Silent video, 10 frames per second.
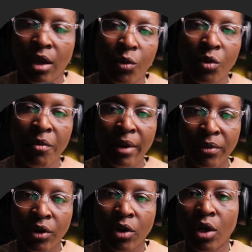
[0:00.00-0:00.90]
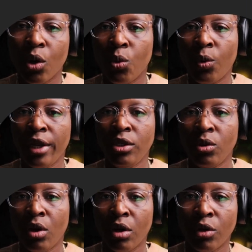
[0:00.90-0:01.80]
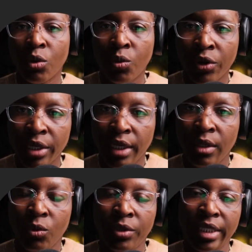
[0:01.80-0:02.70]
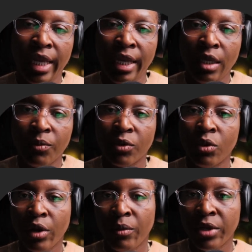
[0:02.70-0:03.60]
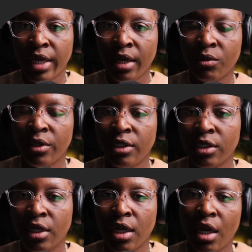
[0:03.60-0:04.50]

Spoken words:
Remember, when you are working with any programming language,